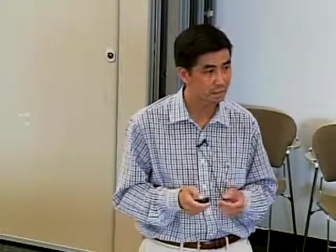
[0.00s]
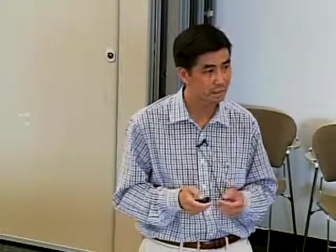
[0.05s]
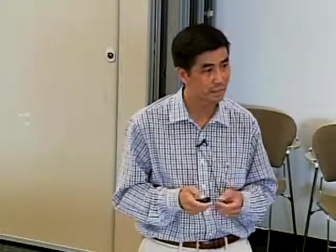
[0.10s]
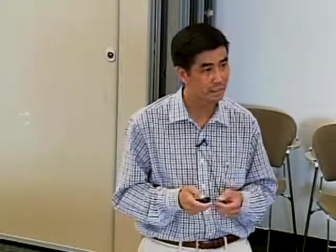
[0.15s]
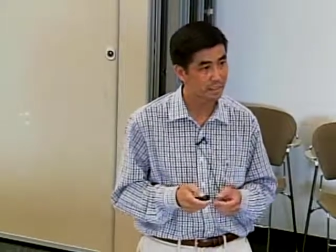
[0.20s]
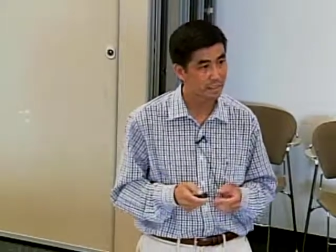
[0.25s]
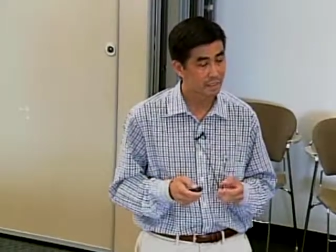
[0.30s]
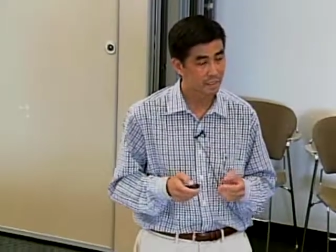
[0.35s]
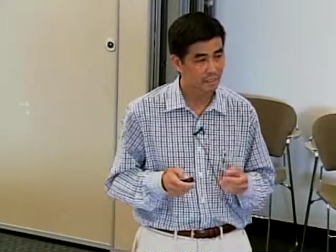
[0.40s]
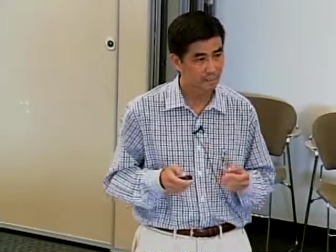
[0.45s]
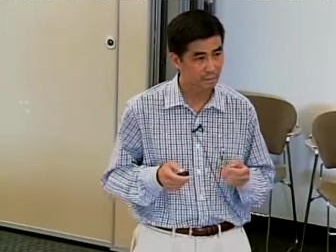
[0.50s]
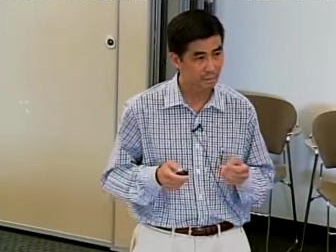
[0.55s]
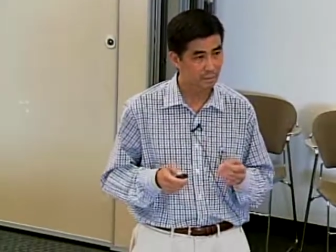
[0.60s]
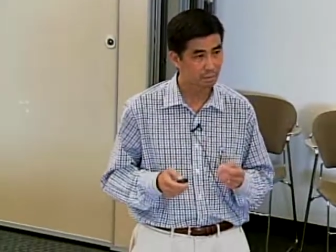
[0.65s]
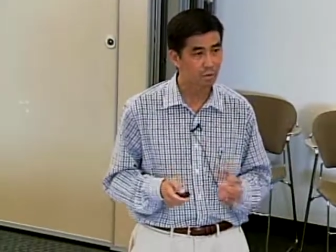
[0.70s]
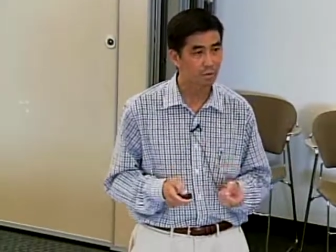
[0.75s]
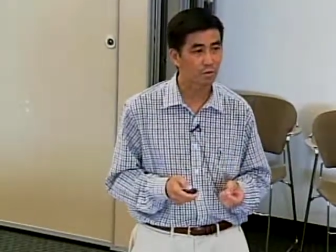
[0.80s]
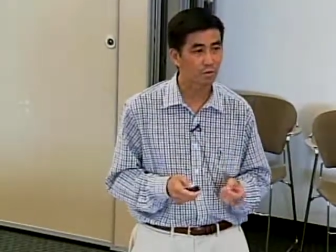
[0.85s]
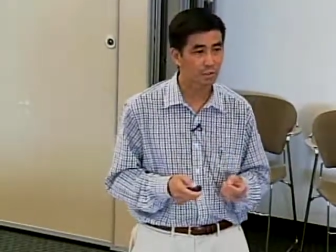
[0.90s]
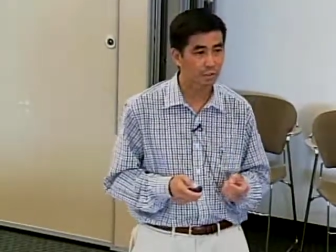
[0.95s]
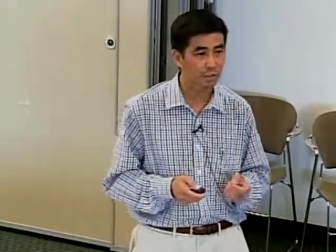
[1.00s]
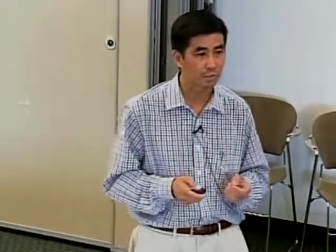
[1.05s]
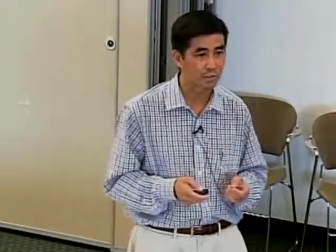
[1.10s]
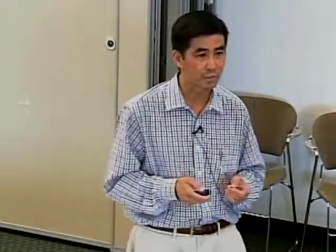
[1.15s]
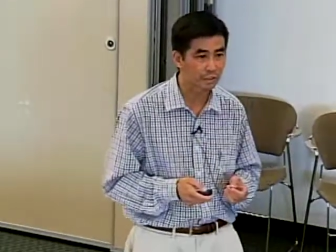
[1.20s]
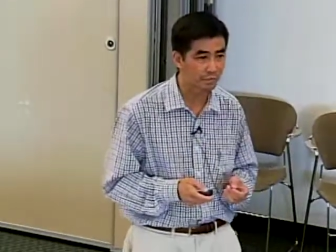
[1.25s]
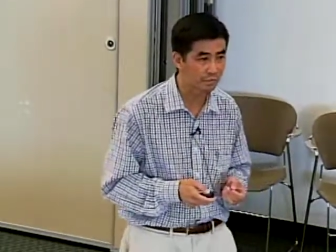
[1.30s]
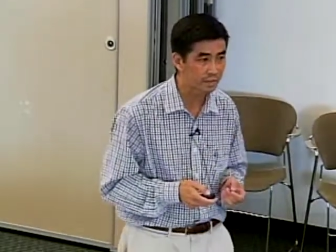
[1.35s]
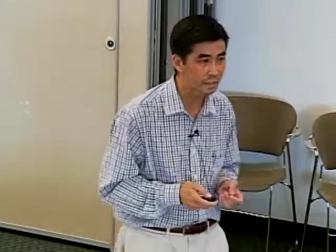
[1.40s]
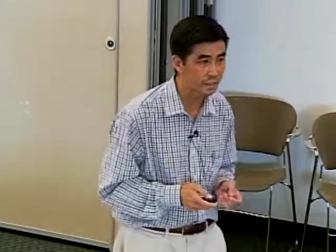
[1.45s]
and it's important to
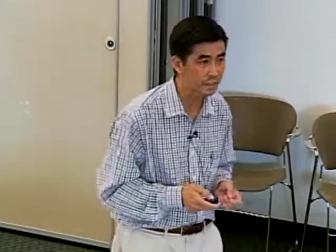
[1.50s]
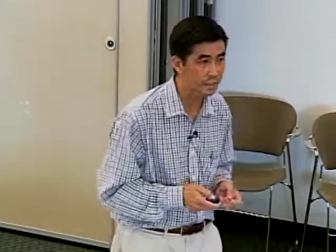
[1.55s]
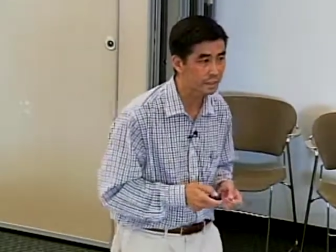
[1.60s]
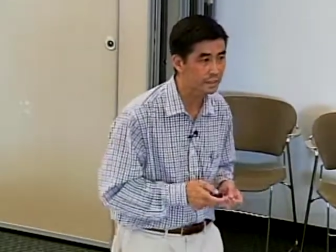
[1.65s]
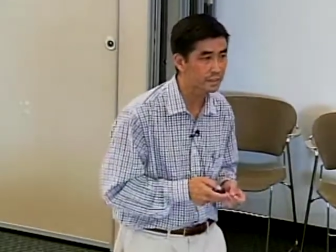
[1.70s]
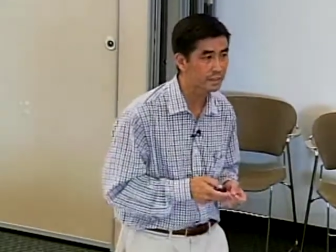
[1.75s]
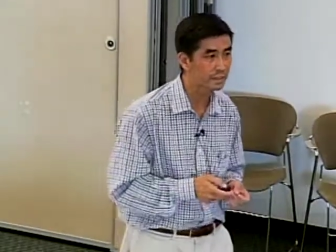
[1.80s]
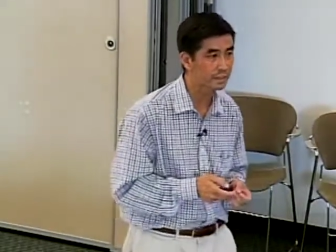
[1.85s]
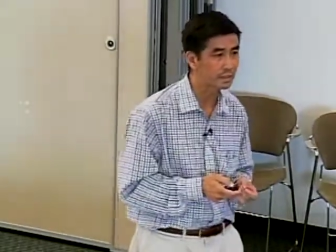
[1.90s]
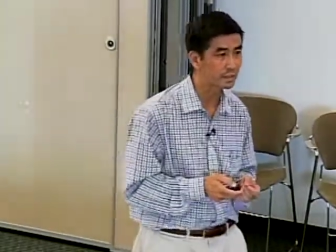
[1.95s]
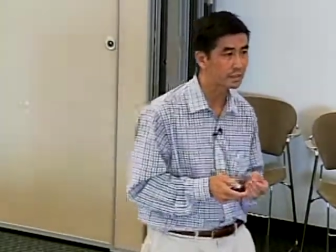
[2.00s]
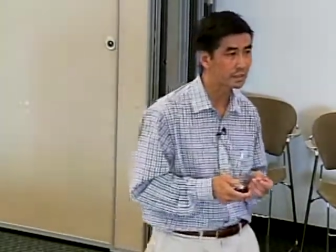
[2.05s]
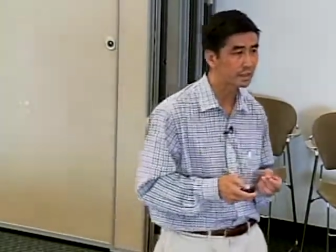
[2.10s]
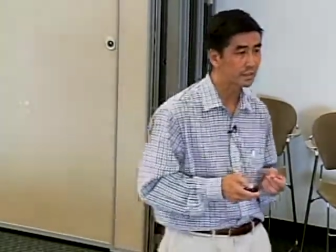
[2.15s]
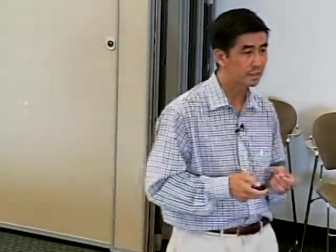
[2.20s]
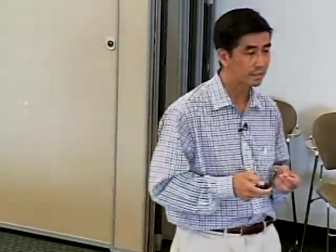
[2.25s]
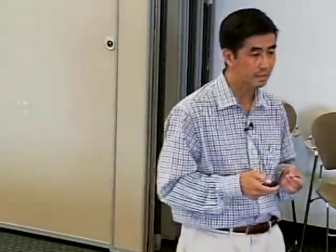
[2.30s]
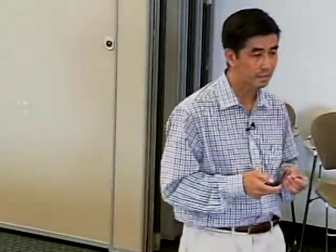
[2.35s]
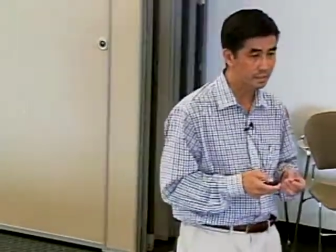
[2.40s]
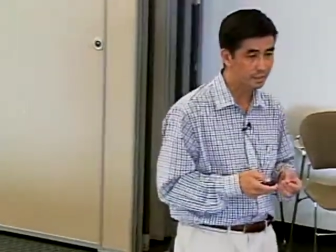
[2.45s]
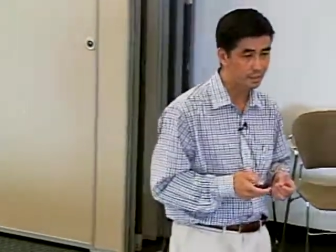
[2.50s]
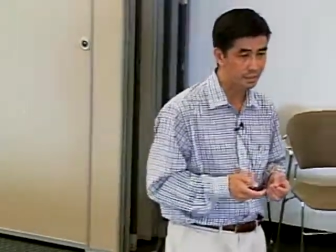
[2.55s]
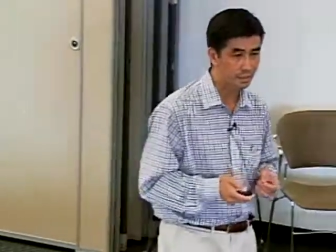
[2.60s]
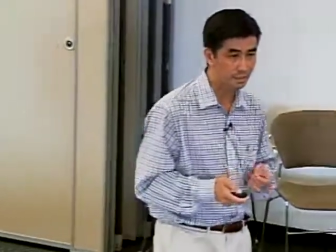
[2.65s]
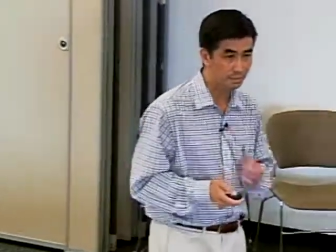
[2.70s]
intervene as, as,